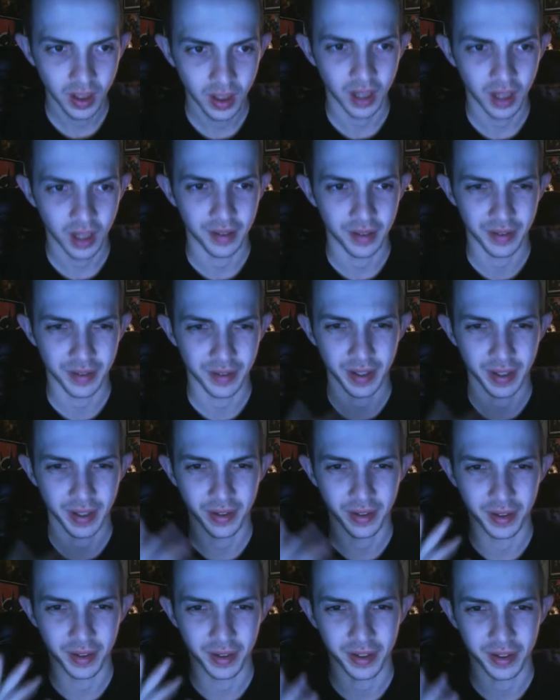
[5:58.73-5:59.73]
I forget
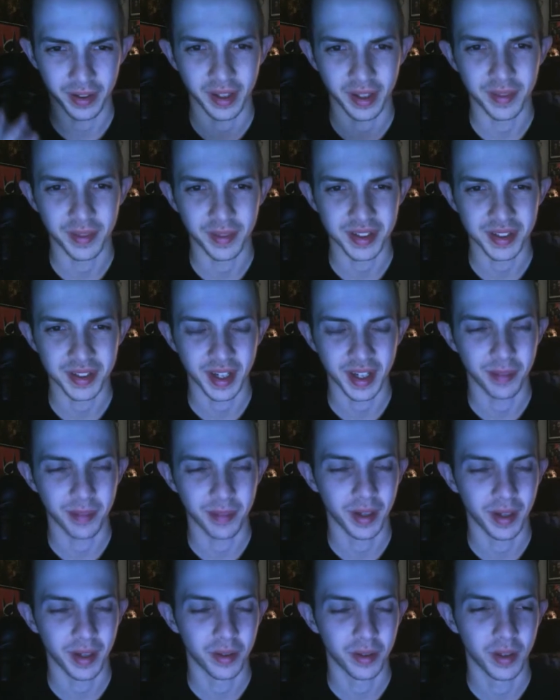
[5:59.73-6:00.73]
the demon's name,
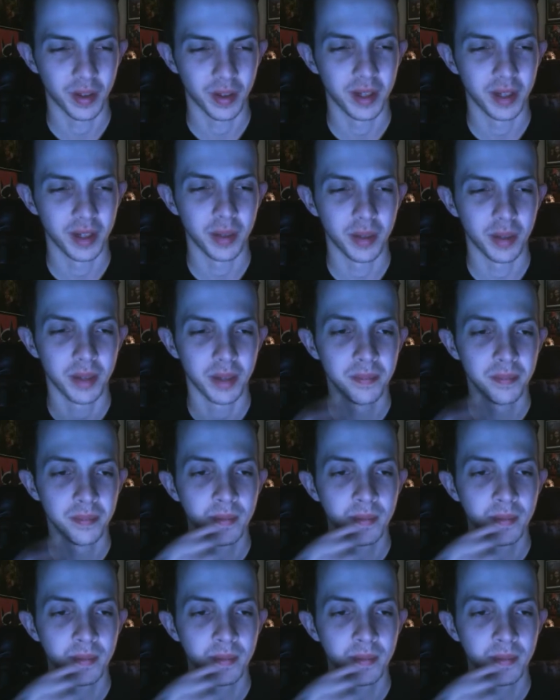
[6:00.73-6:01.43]
by the way, but